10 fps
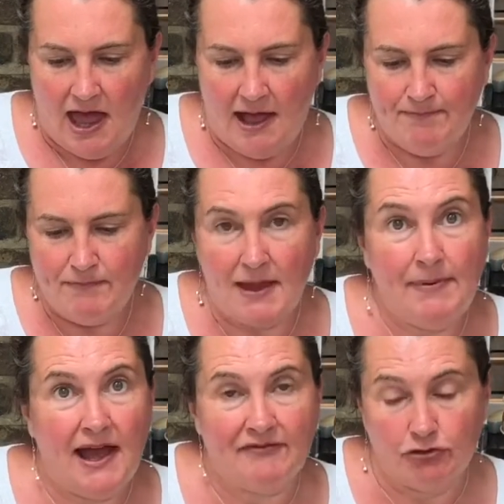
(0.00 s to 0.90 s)
Maybe
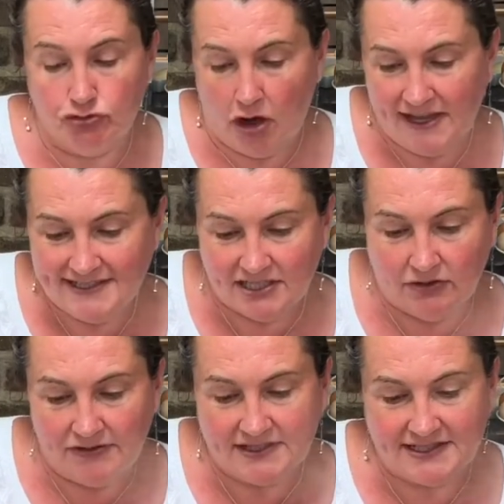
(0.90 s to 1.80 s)
have a raita
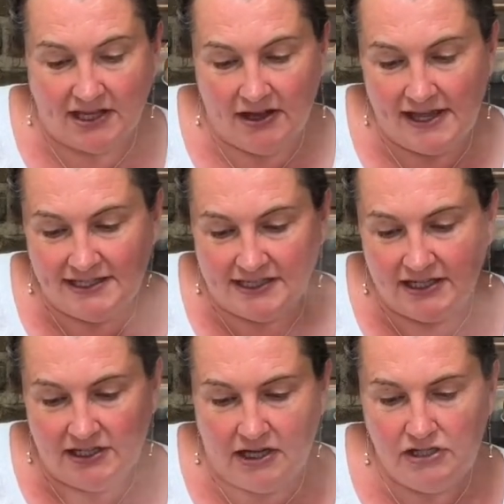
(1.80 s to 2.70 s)
on the side,
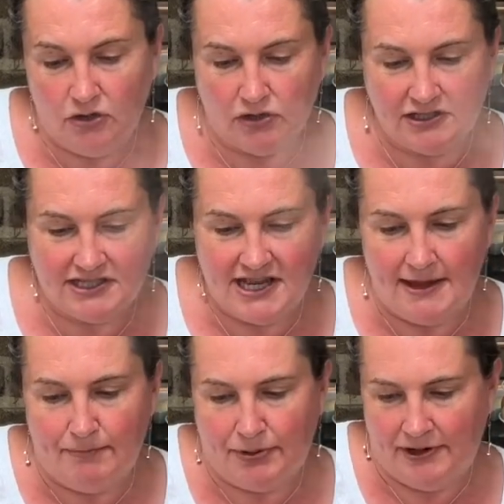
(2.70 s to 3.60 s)
a yogurt
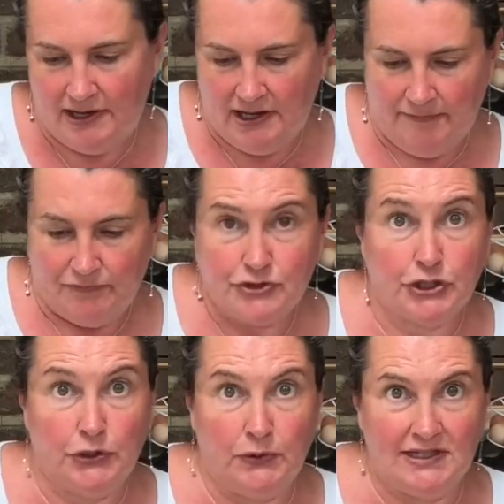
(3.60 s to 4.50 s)
dip to
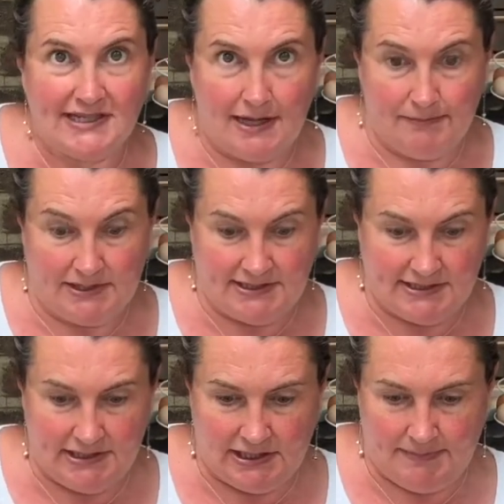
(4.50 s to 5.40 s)
cool it down because it's a
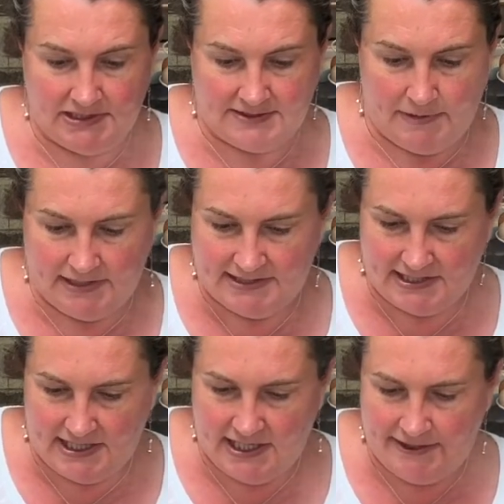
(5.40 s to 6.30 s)
little bit
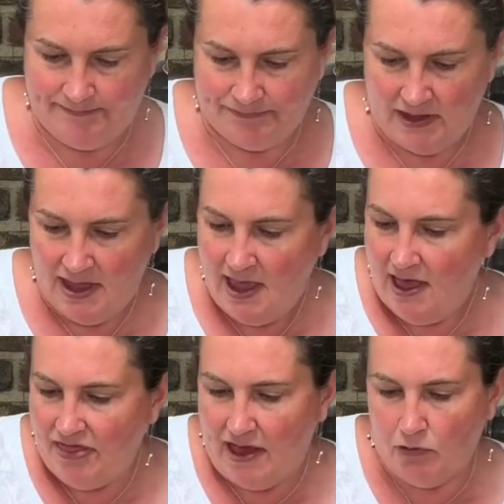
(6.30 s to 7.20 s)
spicy.
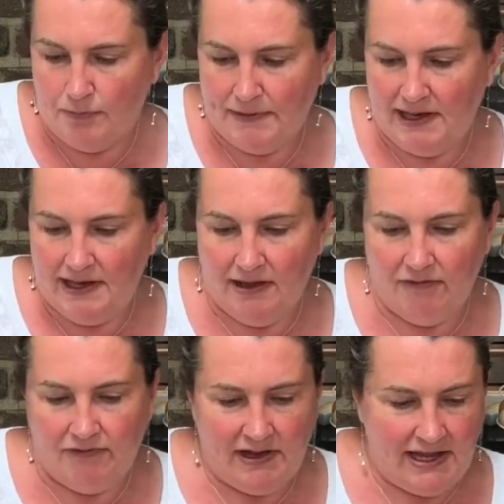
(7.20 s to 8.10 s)
That would be
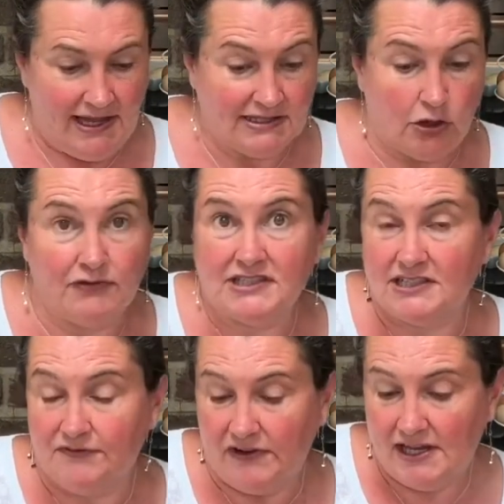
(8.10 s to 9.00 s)
lovely. It's
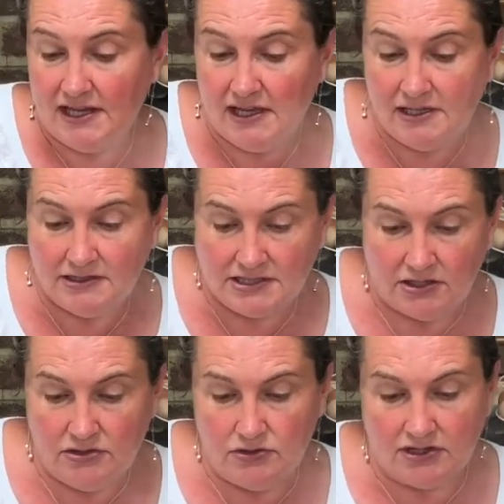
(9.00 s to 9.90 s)
vegan, so
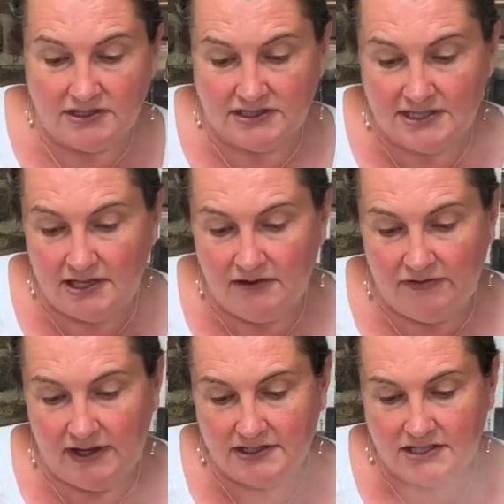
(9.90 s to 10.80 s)
you can serve
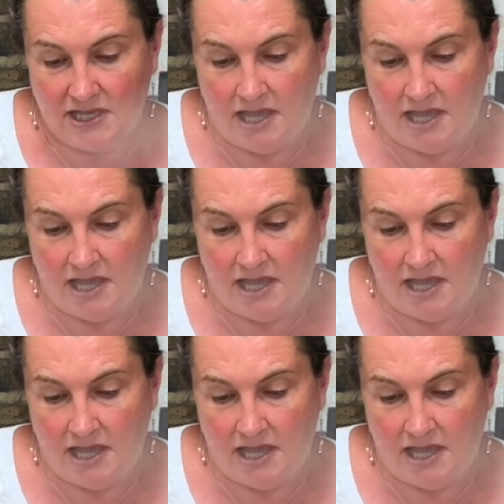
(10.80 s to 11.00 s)
it